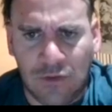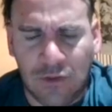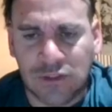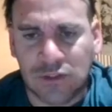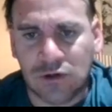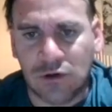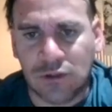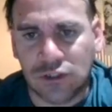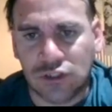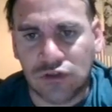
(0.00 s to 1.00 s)
This is
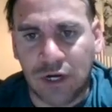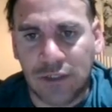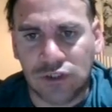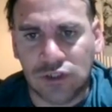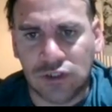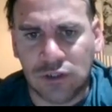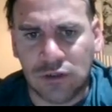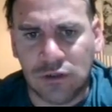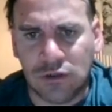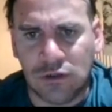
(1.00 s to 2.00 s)
called a stretch.
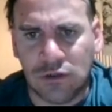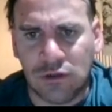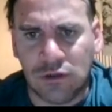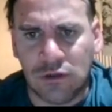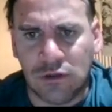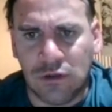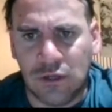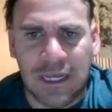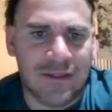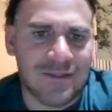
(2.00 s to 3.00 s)

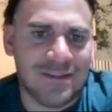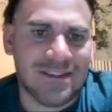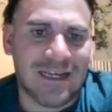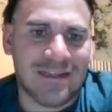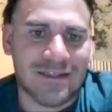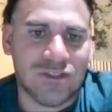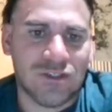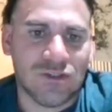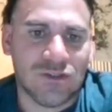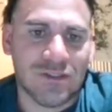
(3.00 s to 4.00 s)
And this is
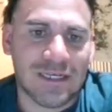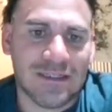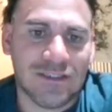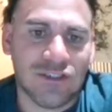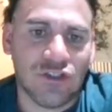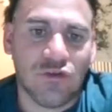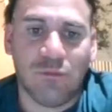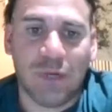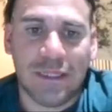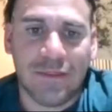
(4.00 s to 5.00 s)
dilation. So the dilation you
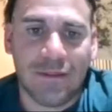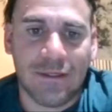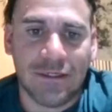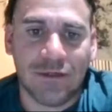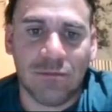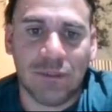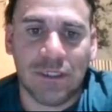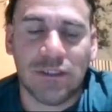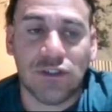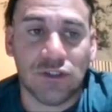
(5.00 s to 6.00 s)
might think can
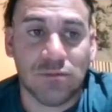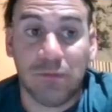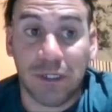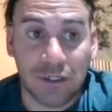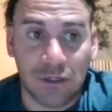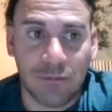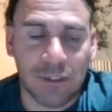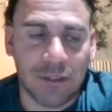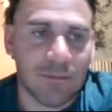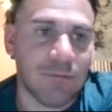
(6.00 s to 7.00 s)
be just bigger,
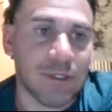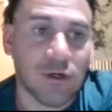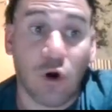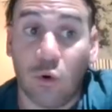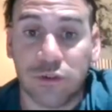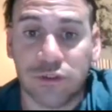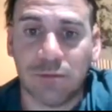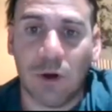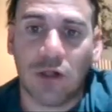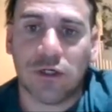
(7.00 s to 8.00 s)
but it can be bigger or
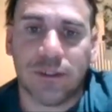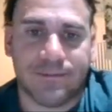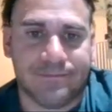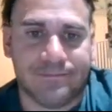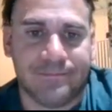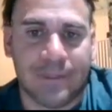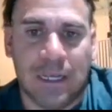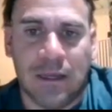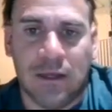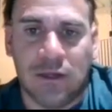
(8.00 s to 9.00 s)
smaller.
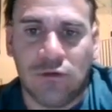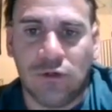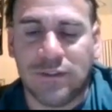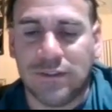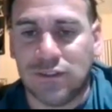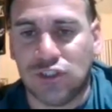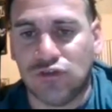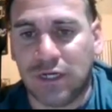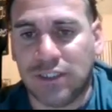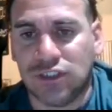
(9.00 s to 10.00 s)
Notice that the
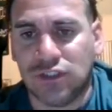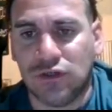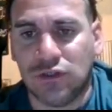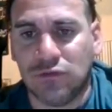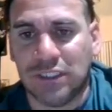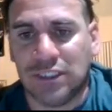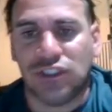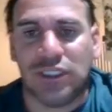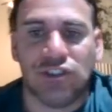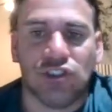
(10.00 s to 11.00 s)
stretch is the only one that
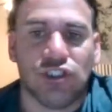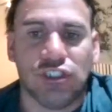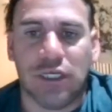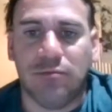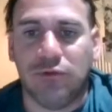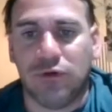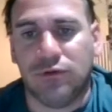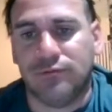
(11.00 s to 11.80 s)
changes shape